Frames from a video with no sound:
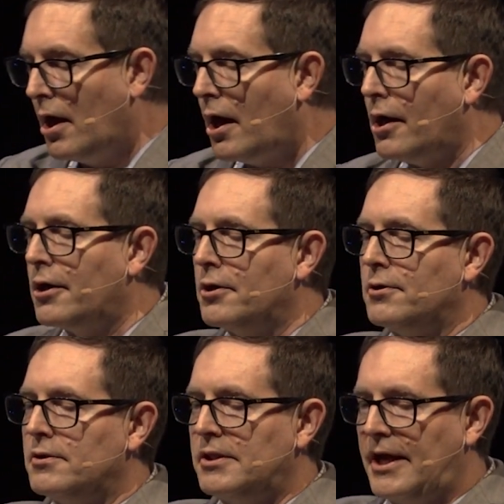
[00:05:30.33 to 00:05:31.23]

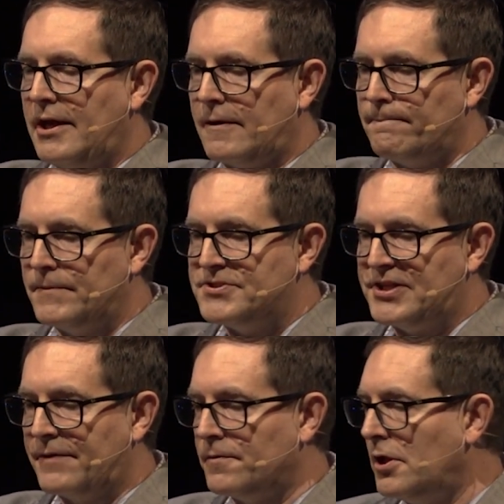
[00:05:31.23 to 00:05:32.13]
are like
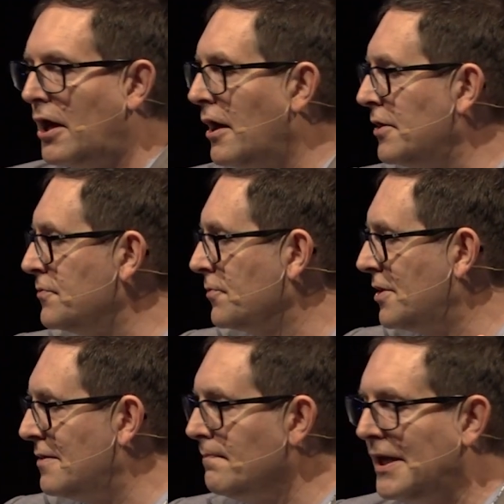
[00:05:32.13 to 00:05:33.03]
several
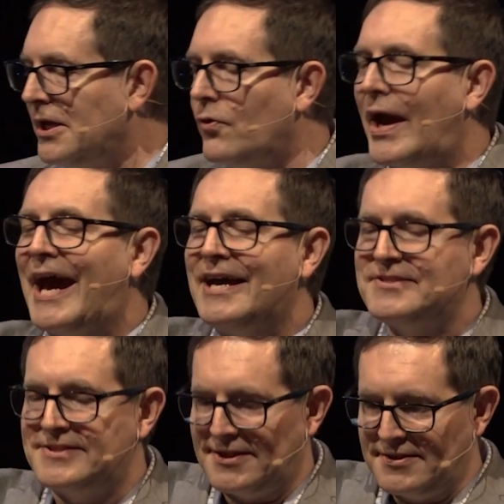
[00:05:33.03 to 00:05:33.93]
hundred amino
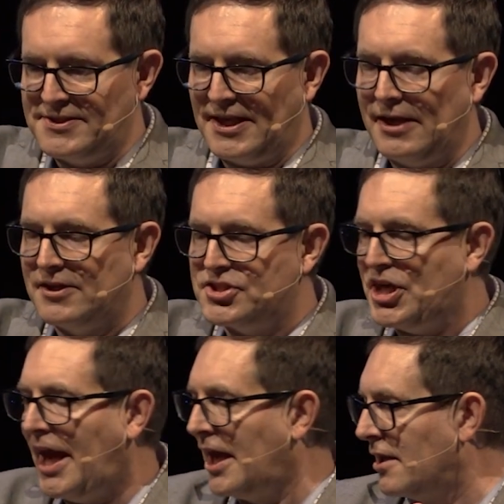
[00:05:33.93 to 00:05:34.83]
acids in a
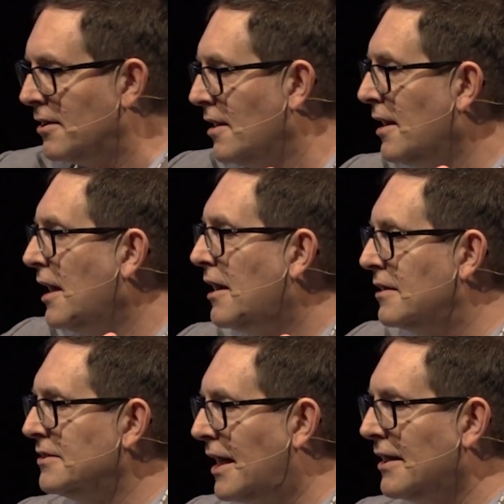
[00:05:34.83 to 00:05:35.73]
chain,
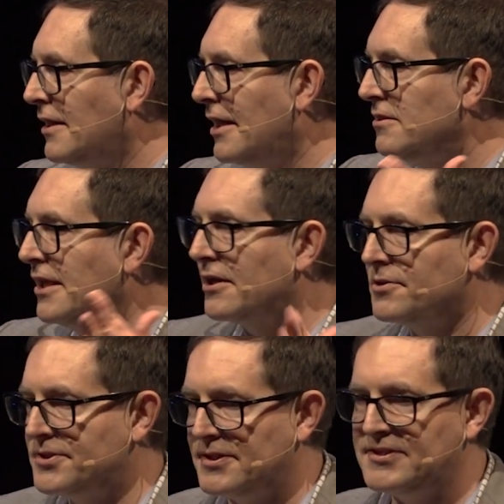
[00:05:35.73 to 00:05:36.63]
a lot like
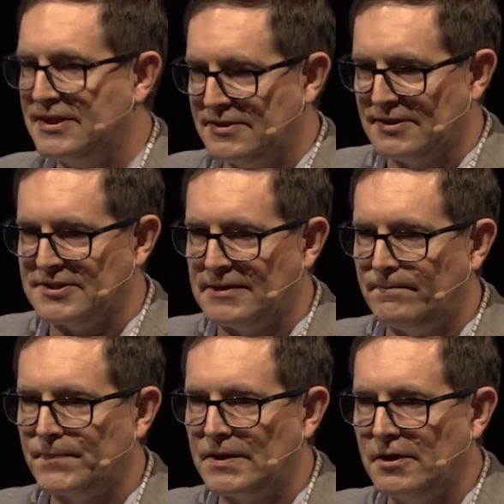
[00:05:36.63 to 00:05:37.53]
letters in a sentence.
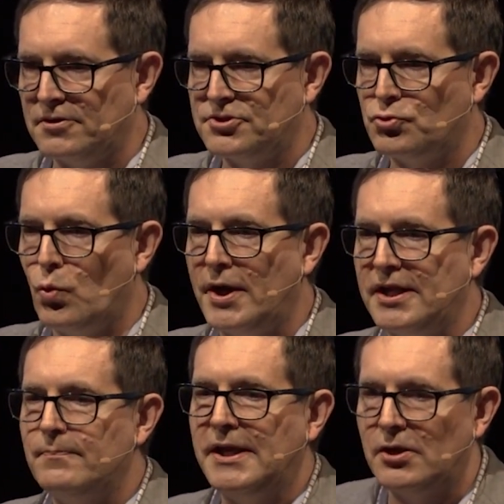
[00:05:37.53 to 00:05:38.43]
There are
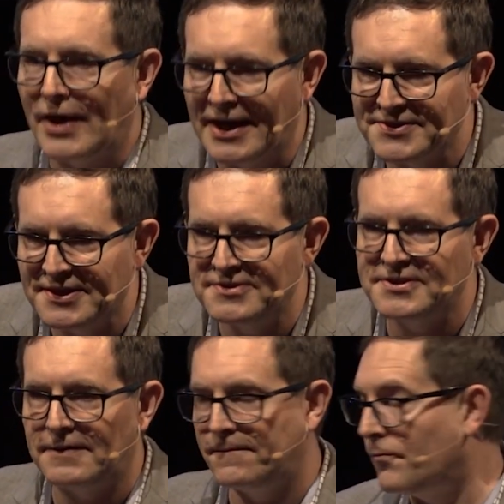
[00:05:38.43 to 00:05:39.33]
20 amino
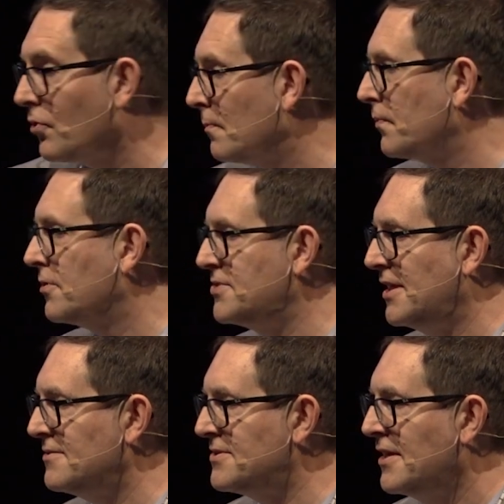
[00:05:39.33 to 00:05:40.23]
acids that form
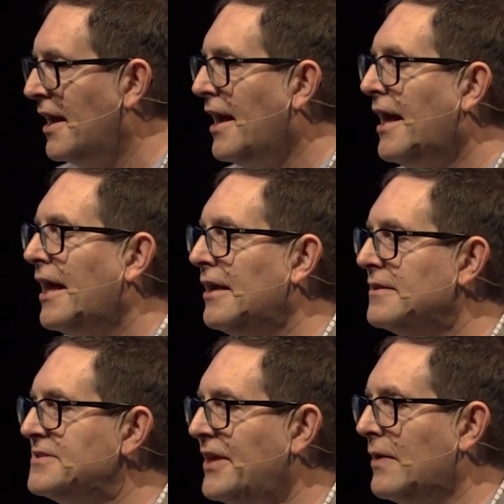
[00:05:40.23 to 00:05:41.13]
proteins. In
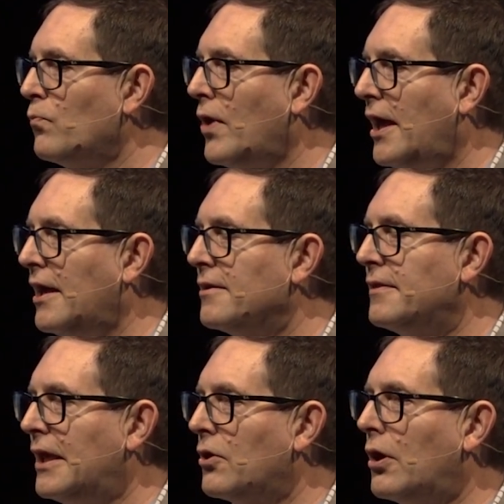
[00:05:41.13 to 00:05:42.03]
the same way,
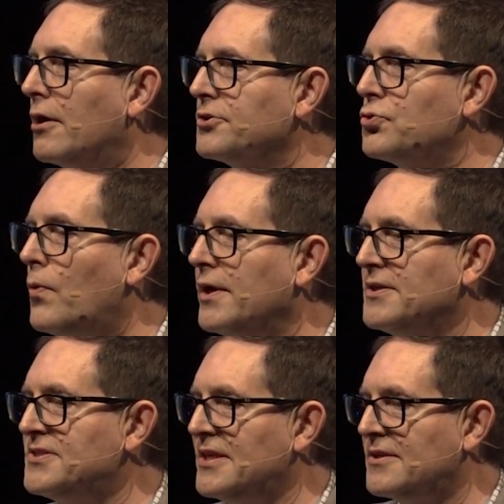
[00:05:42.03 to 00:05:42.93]
there are
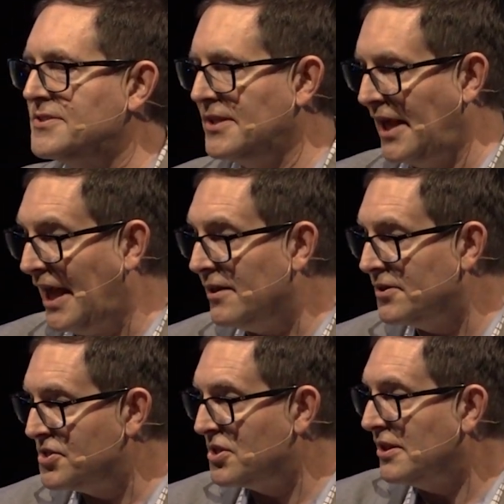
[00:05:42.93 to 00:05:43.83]
26
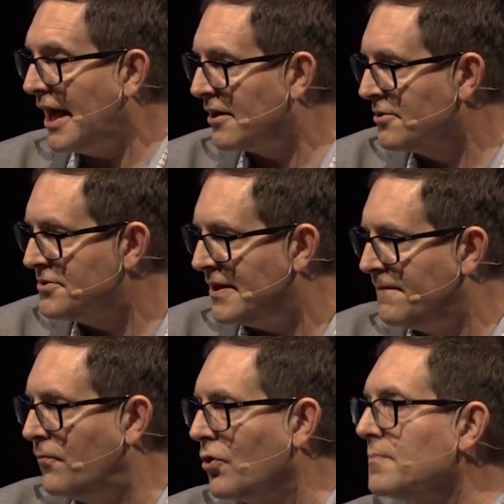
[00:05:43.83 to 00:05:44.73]
English letters
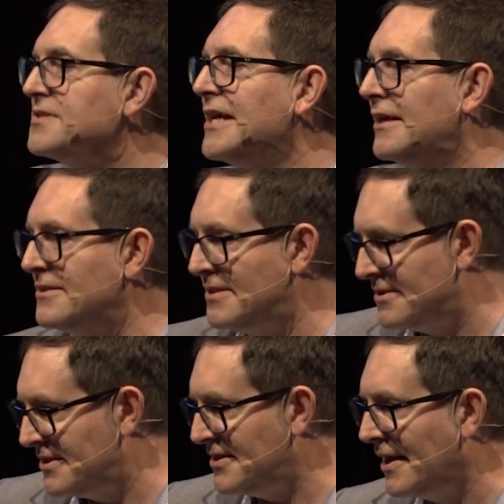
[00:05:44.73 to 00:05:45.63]
that form
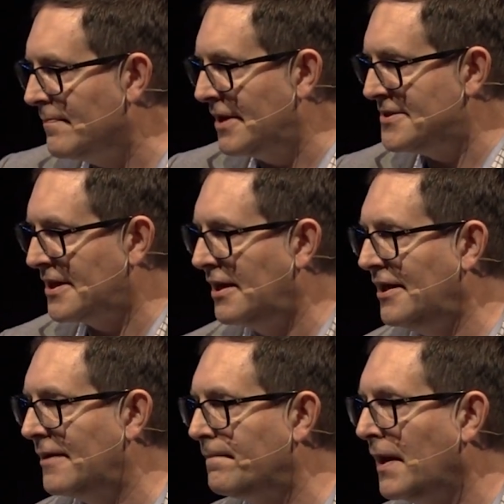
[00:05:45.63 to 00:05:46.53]
sentences, the same basic
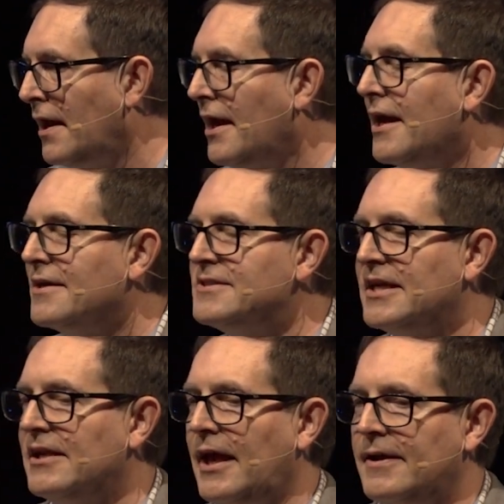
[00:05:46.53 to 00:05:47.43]
idea.
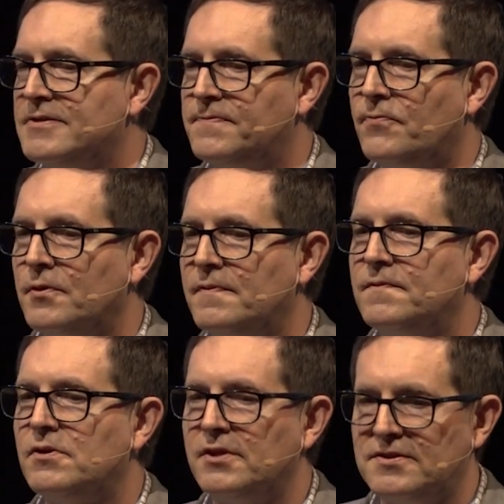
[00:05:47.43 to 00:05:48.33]
DNA is formed of
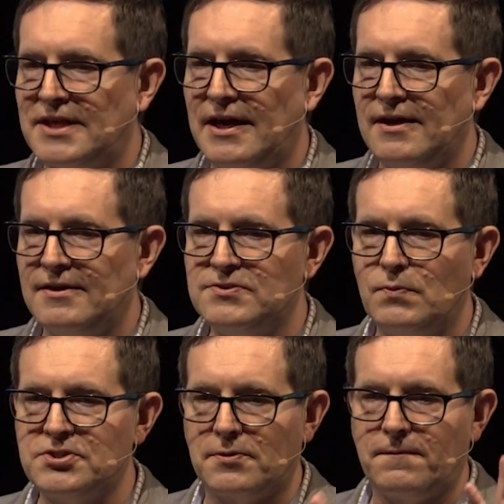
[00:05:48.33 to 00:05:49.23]
nucleotides,
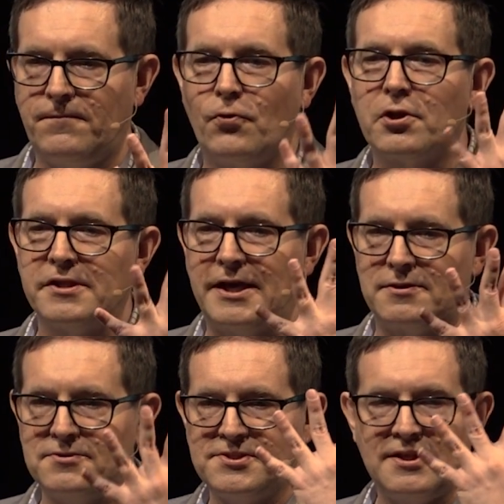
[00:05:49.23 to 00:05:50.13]
which are 4
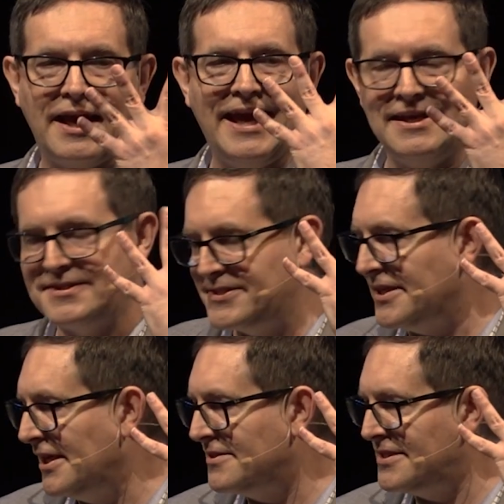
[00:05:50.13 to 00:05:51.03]
letters, A,
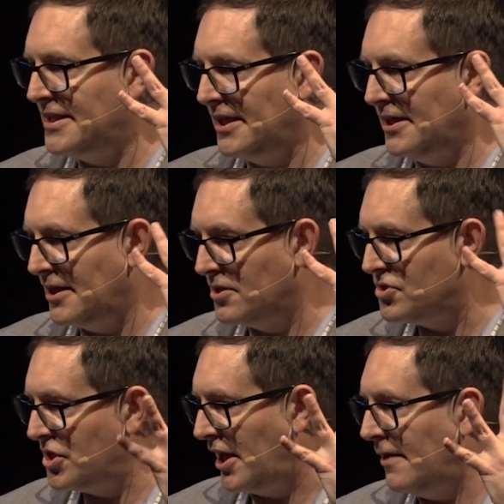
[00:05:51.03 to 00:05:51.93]
C, T,
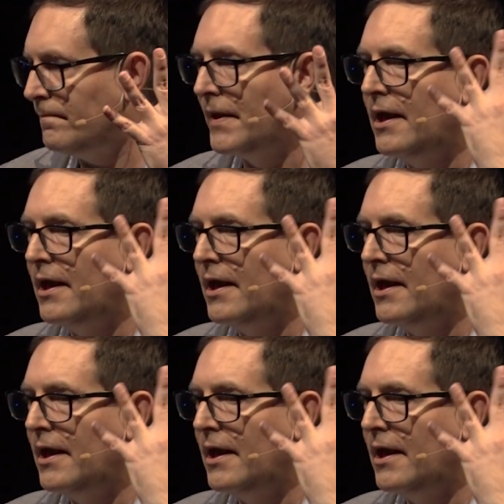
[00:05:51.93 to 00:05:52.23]
and G.